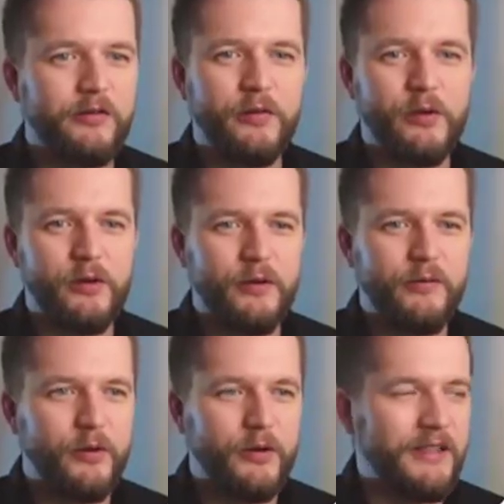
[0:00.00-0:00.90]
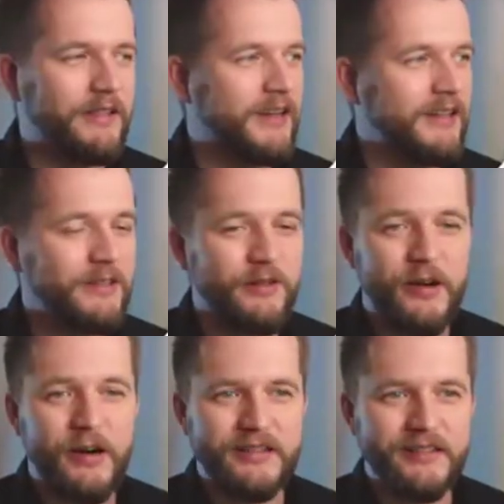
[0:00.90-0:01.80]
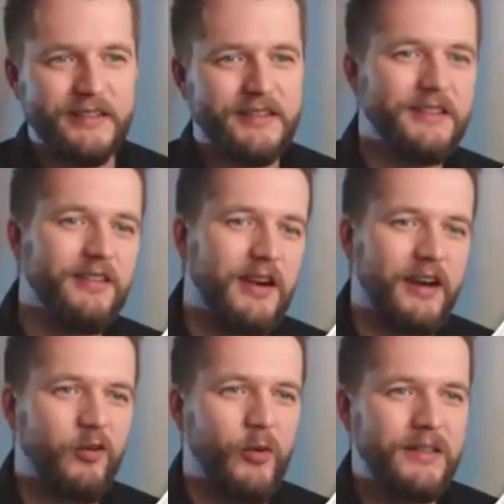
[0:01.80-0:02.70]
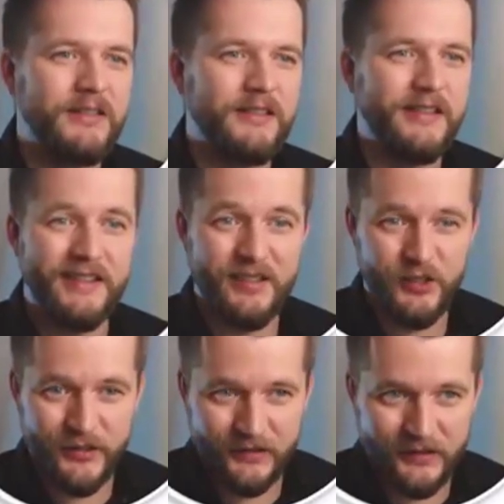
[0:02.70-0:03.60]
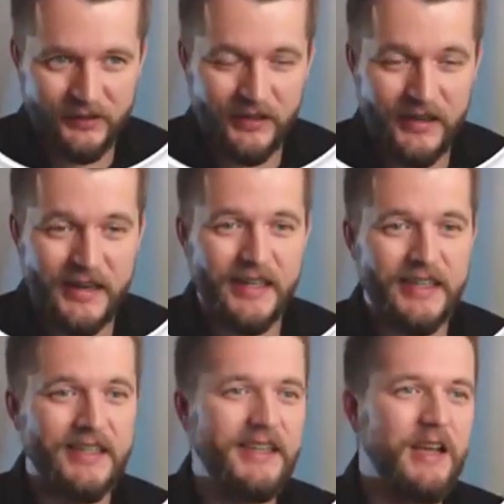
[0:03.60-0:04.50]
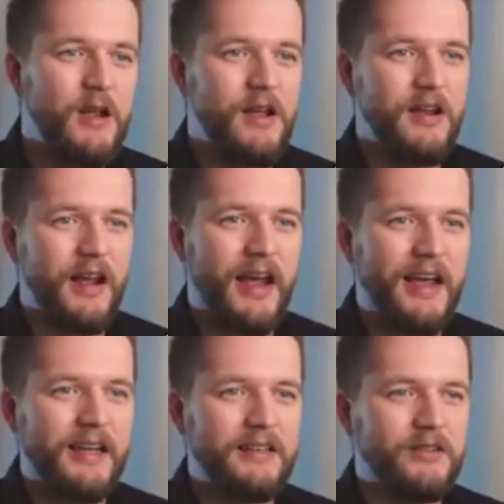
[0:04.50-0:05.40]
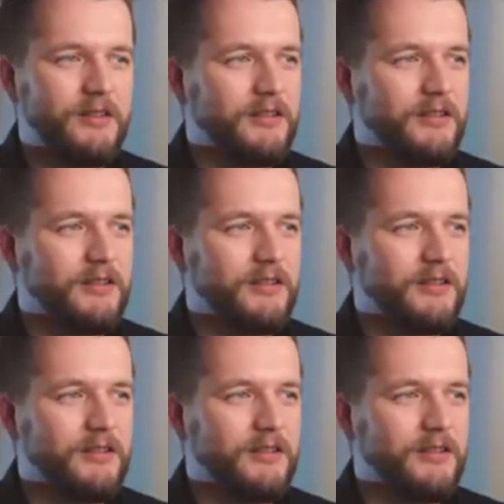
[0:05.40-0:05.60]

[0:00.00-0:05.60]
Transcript: for in the kindergarten. I created the initial design, and